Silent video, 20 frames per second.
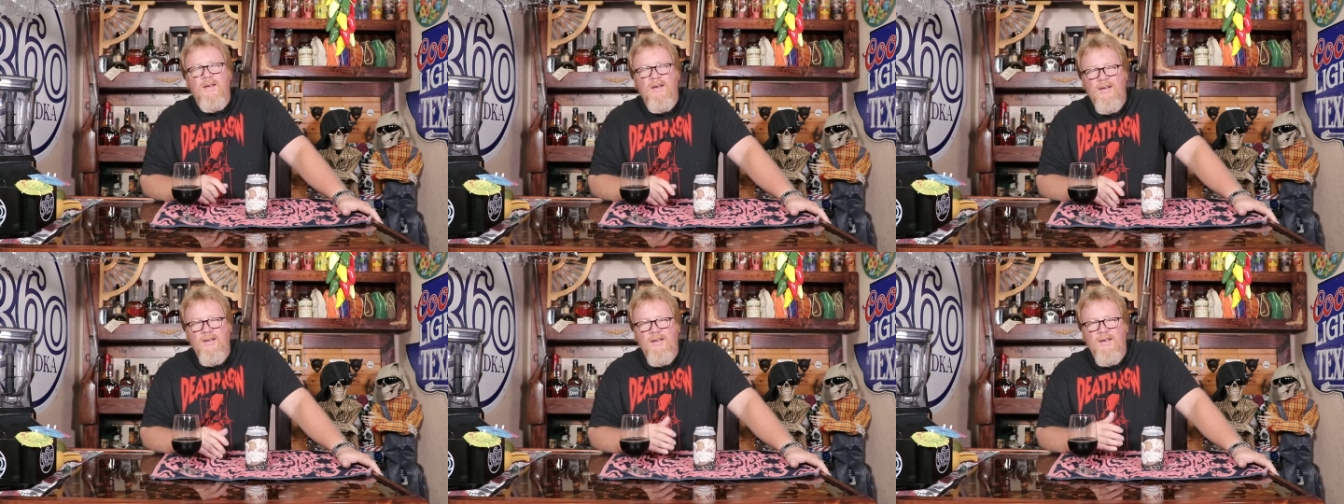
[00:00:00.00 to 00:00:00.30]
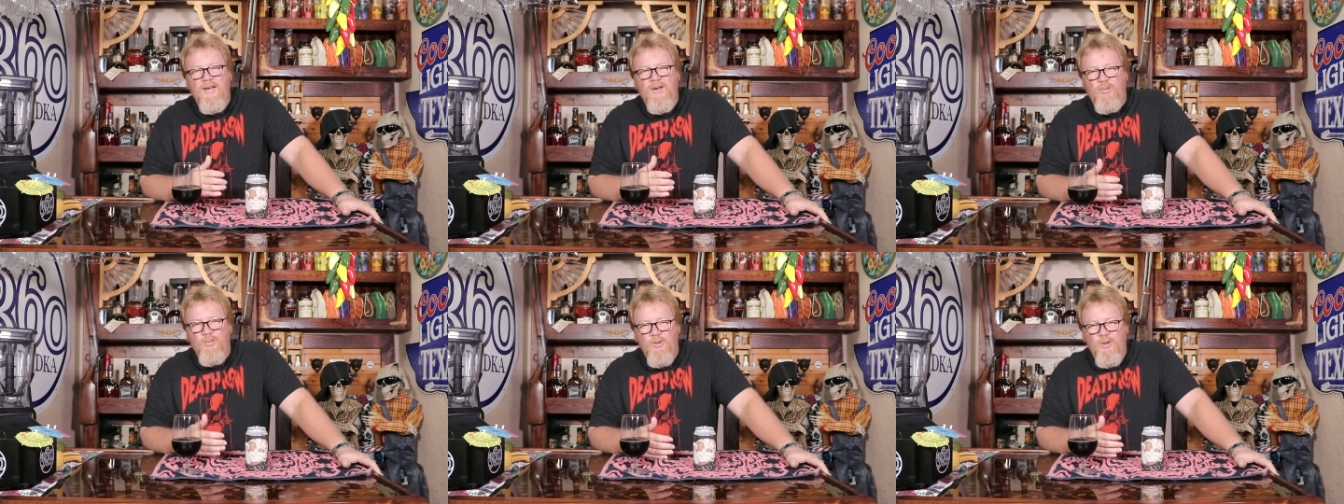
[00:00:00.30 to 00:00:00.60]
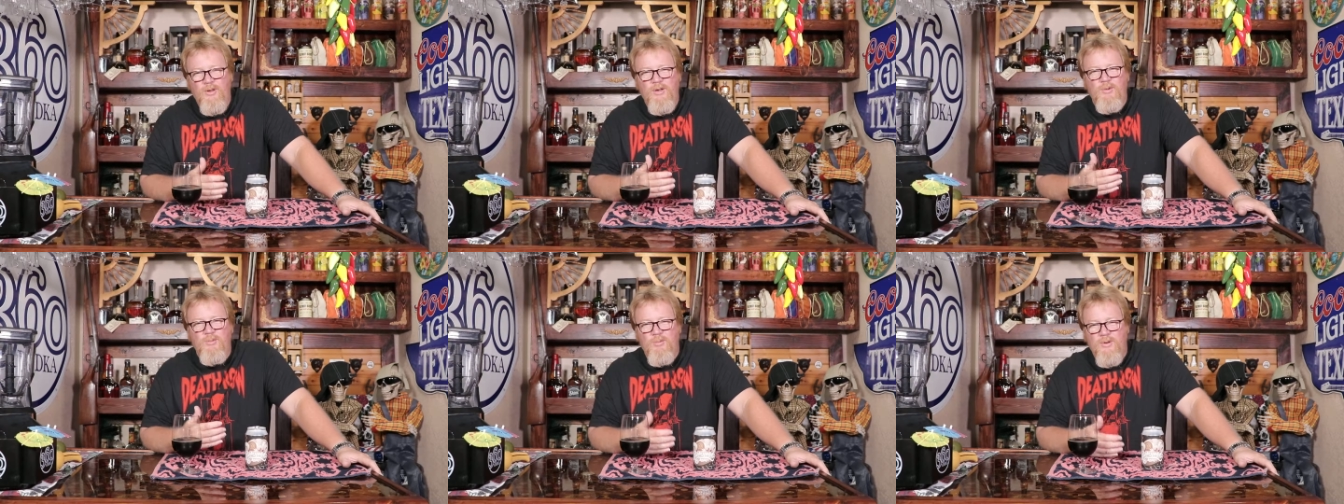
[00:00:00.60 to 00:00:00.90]
Yeah, like a
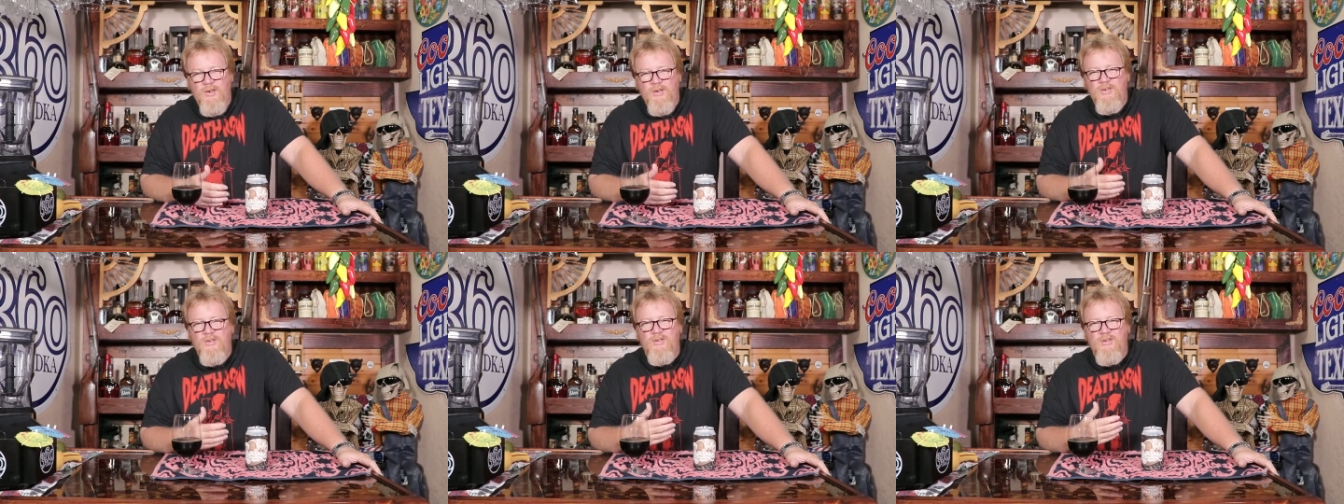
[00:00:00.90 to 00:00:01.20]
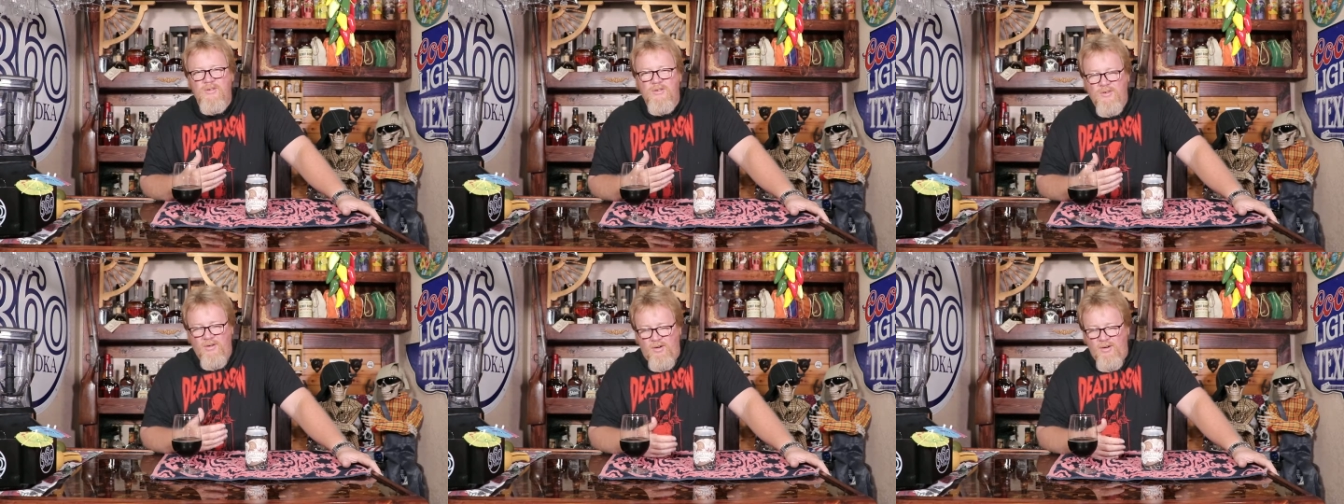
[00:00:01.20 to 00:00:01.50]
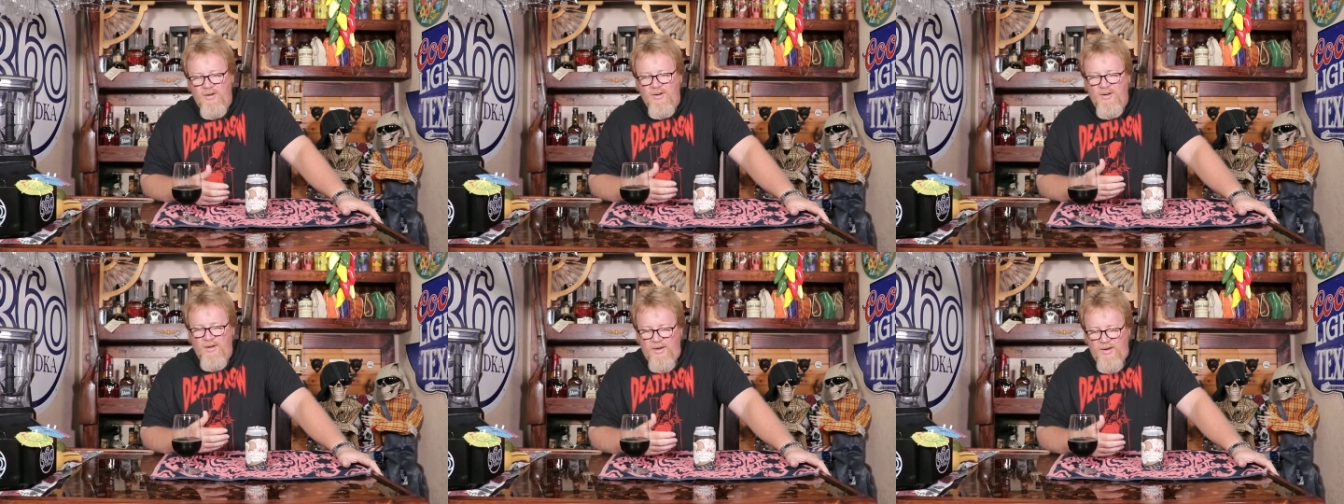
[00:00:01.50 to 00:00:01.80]
really rich,
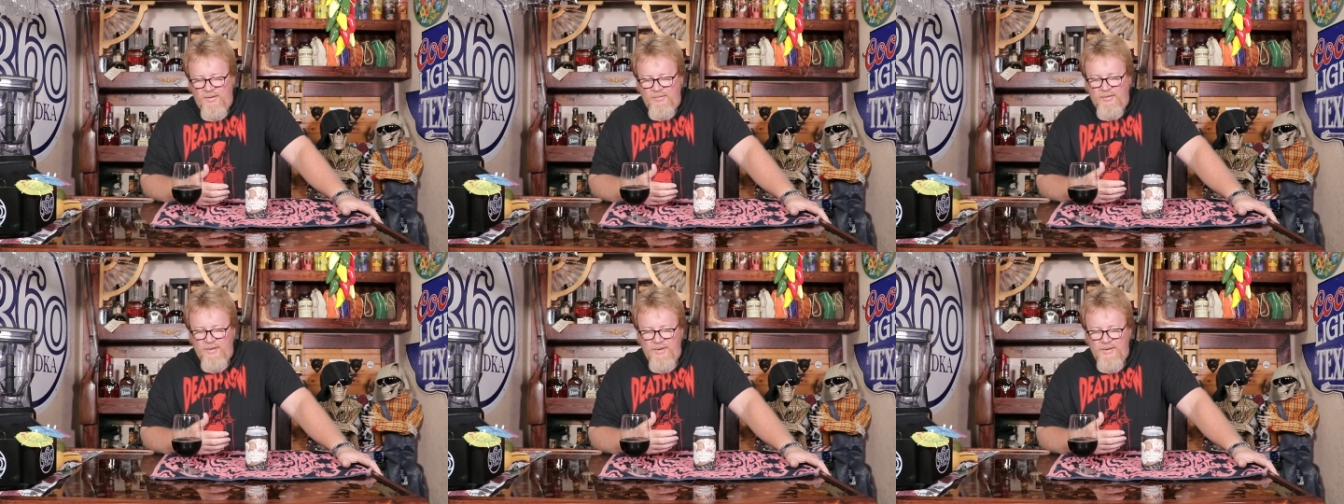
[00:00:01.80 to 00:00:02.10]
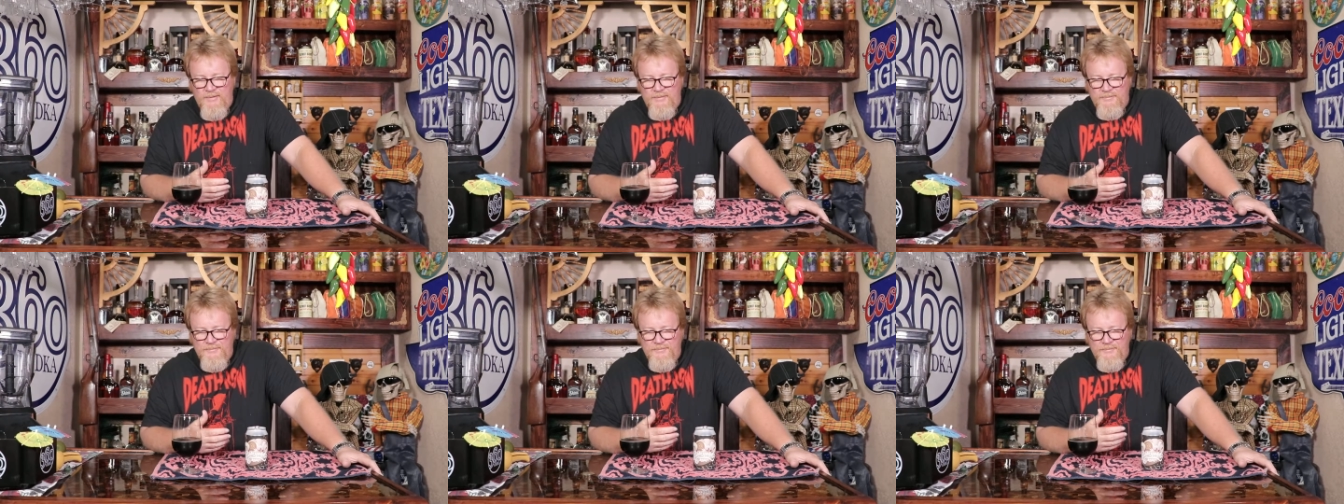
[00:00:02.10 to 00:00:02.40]
dark coffee.